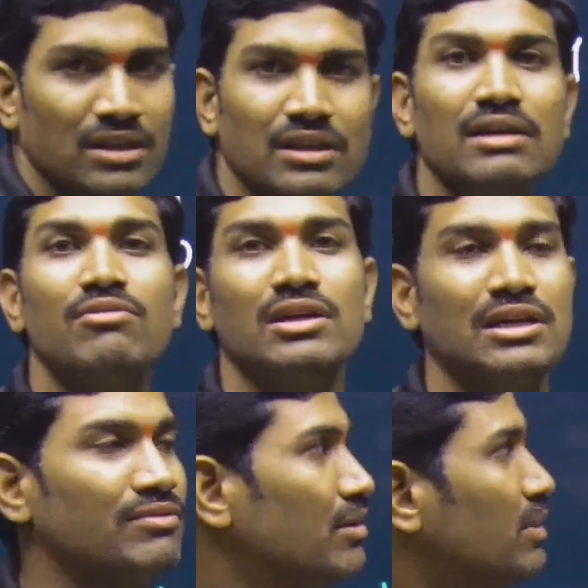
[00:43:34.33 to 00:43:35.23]
then what
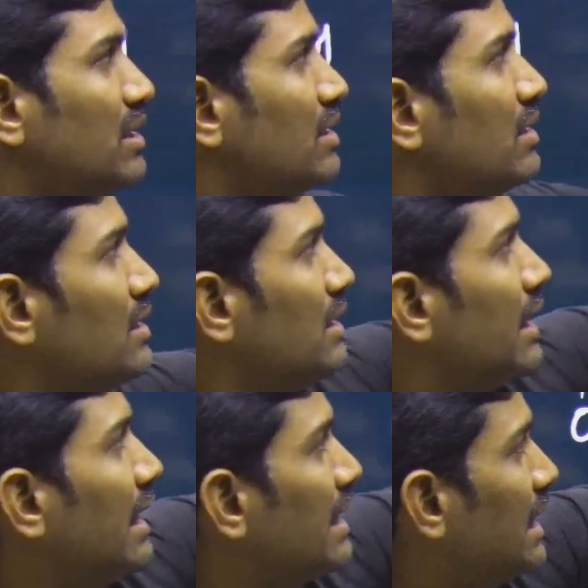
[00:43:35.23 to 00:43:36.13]
it will be?
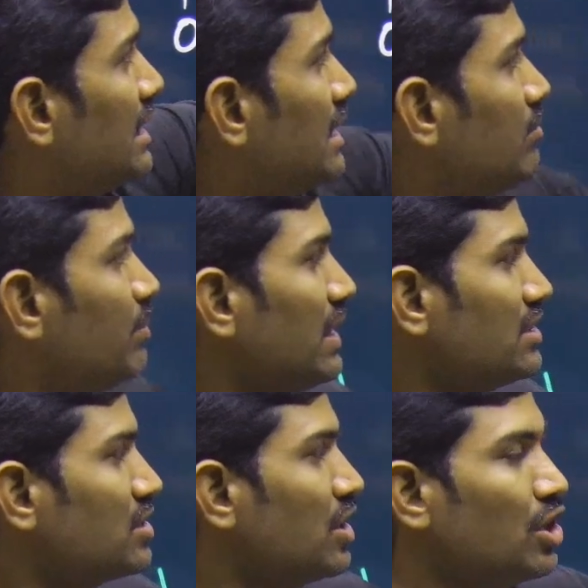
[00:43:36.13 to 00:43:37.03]
Adenine
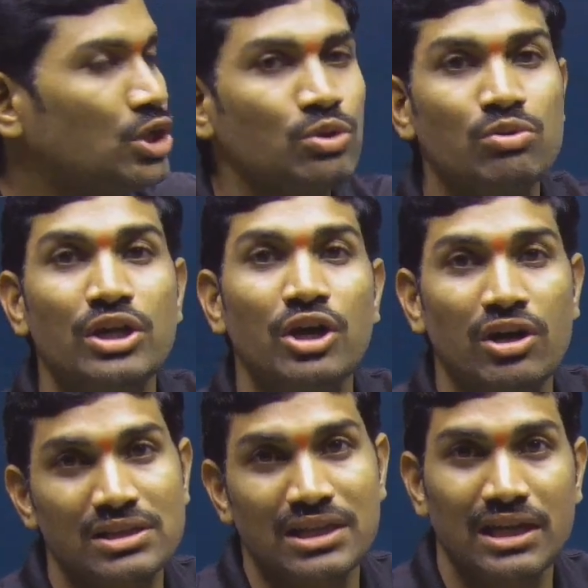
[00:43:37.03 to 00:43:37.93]
plus
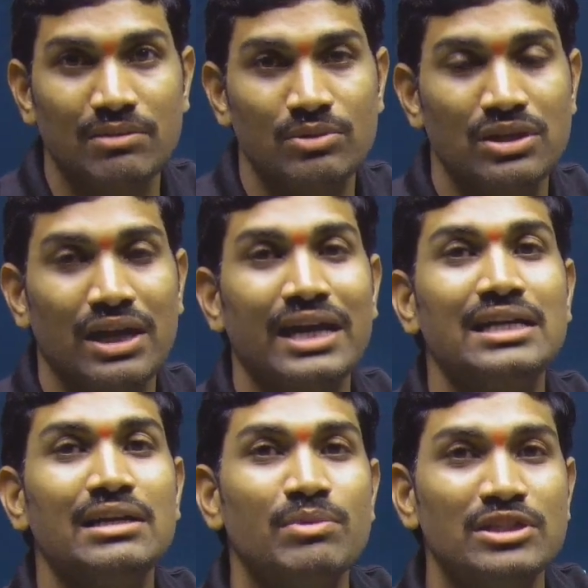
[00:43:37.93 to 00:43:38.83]
2-deoxyribose.
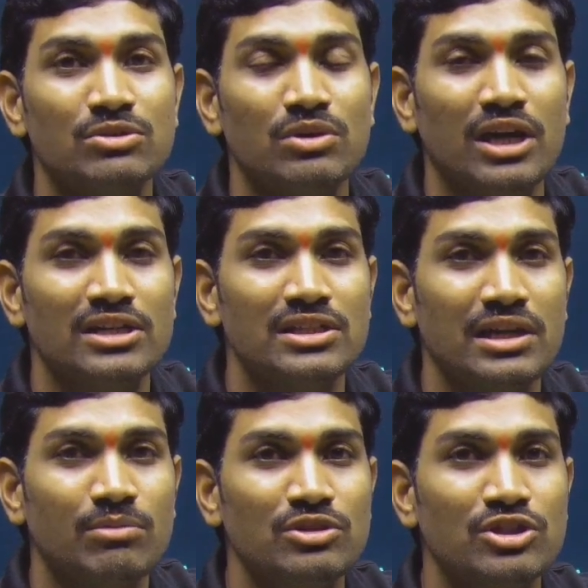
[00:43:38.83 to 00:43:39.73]
Adenine plus
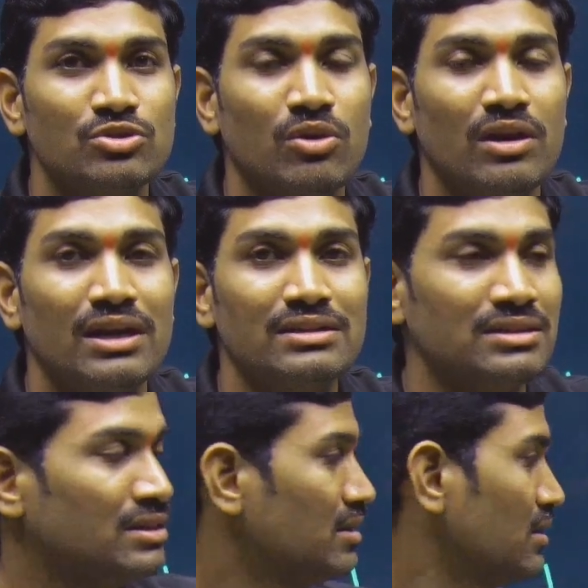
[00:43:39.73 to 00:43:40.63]
2-deoxyribose is called
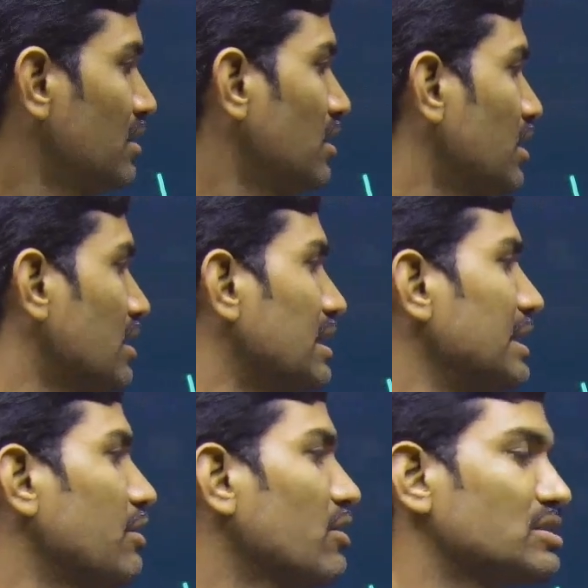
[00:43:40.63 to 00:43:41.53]
as
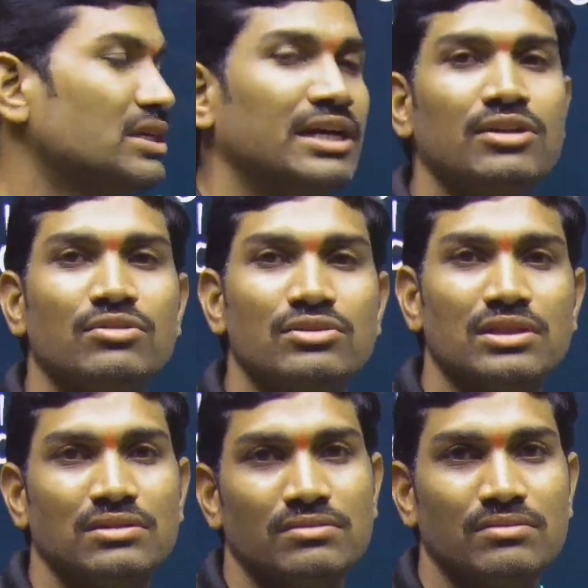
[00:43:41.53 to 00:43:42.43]

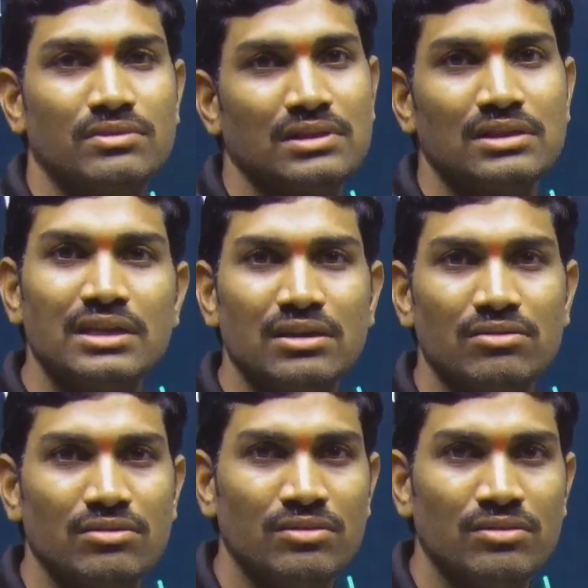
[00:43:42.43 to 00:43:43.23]
deoxyadenosine. Yes or no?